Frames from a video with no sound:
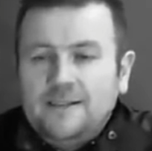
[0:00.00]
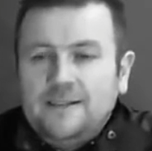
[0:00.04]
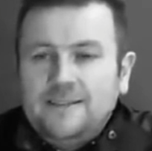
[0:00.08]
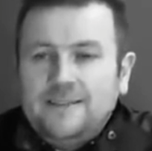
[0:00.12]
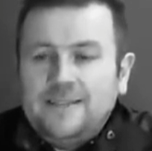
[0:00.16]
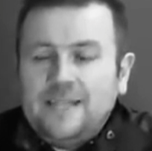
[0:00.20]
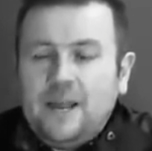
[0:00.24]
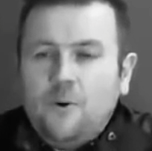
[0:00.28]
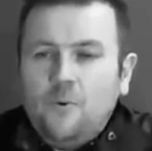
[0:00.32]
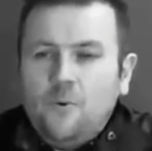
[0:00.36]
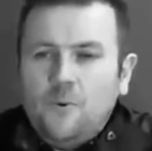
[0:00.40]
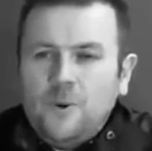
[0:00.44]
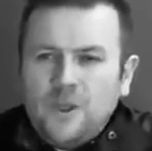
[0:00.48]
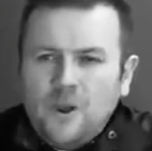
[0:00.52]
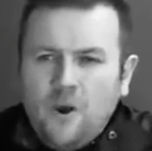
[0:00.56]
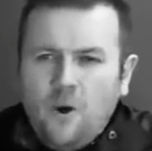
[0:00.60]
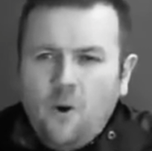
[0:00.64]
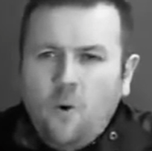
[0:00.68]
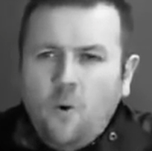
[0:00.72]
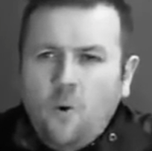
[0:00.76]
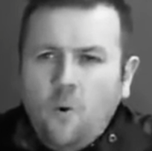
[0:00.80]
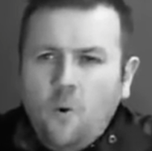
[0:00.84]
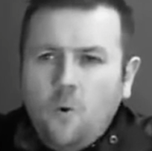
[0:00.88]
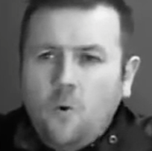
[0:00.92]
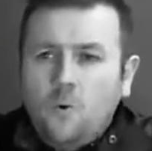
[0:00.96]
Now we
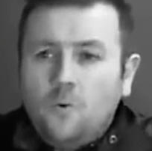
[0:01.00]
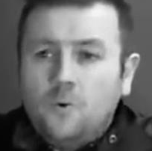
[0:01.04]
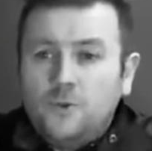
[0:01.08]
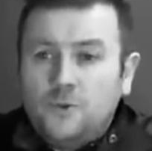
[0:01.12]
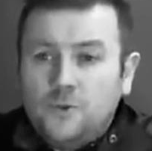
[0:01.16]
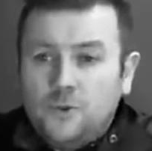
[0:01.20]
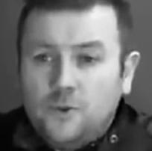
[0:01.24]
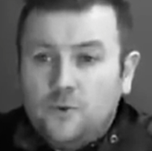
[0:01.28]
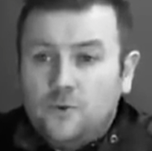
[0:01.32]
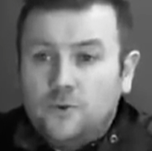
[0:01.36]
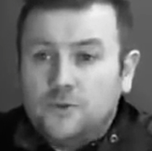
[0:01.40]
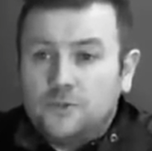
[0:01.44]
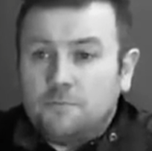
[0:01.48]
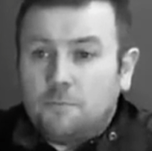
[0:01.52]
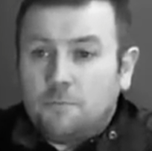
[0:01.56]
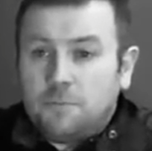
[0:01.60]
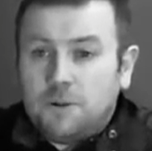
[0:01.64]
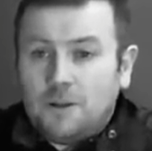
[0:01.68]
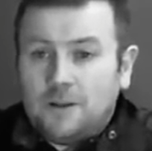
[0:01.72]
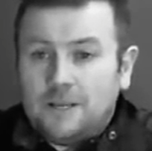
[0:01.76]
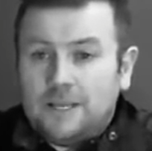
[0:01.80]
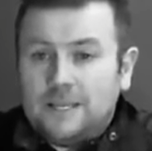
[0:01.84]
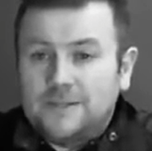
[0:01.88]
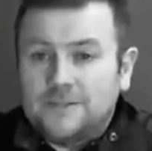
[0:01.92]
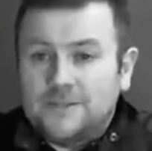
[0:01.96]
all use
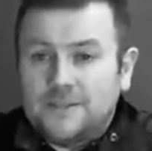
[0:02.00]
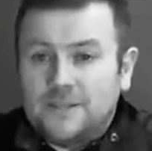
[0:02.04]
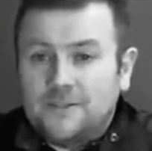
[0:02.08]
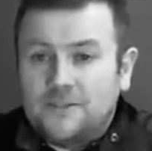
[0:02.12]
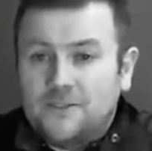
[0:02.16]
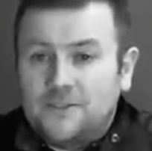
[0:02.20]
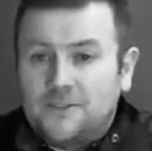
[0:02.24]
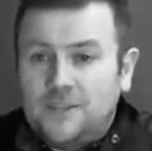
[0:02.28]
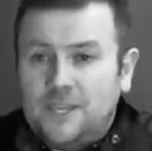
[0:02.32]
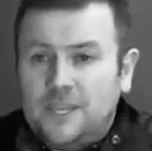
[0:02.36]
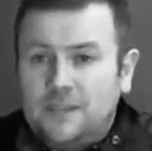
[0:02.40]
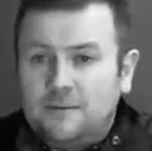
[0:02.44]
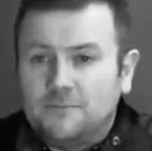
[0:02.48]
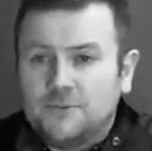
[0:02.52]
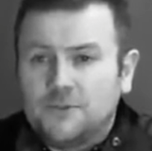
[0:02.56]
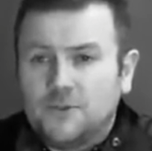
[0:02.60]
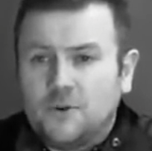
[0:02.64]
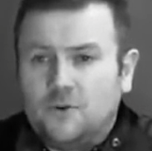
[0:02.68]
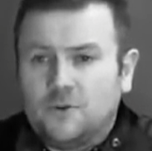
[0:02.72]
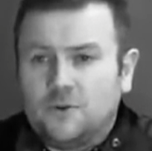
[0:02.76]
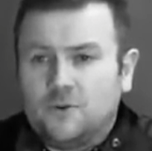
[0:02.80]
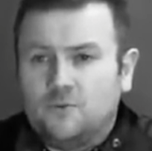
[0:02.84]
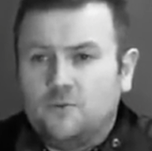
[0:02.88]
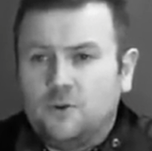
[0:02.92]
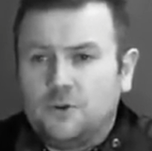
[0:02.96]
plugins and themes
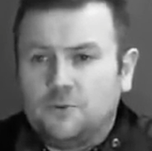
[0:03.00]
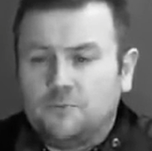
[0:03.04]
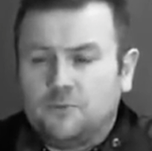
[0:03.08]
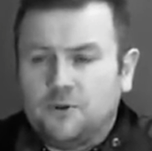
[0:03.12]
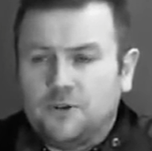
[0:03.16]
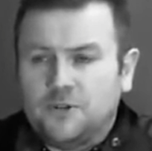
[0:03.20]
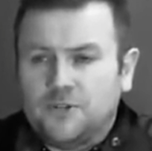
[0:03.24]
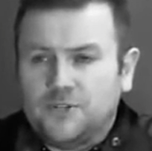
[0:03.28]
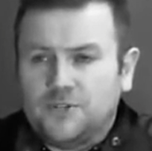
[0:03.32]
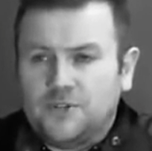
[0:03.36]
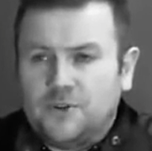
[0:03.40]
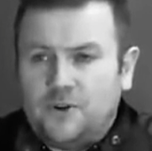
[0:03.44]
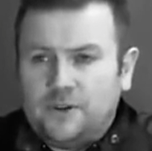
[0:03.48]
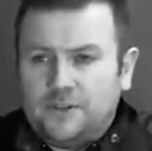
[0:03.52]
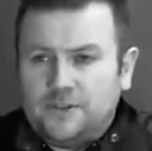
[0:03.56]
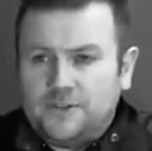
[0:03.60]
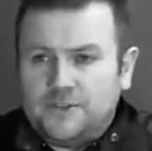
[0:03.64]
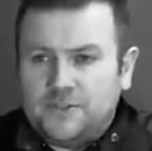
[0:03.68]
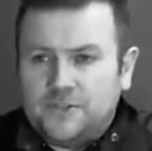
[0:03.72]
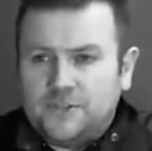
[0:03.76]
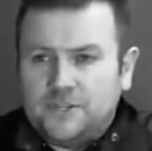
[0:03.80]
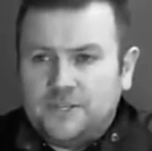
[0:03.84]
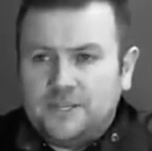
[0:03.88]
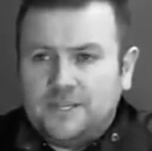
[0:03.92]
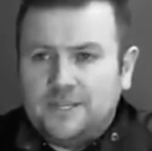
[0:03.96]
on our WordPress
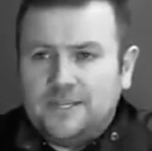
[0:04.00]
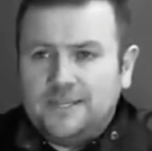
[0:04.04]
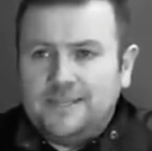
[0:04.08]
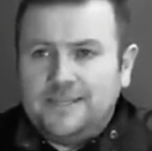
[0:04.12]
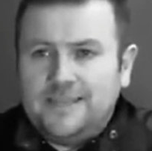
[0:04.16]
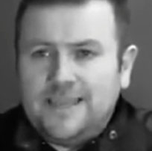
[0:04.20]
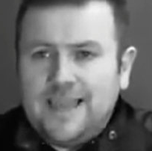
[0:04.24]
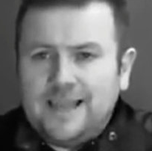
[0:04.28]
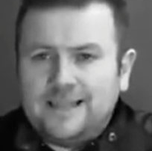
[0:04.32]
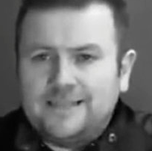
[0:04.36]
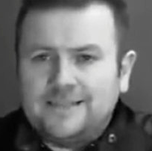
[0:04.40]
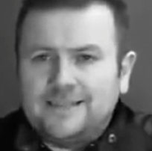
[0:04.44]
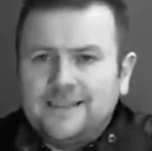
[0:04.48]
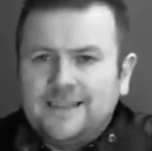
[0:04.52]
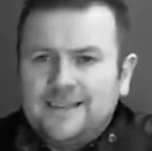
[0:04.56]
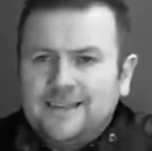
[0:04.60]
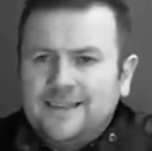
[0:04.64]
sites, yet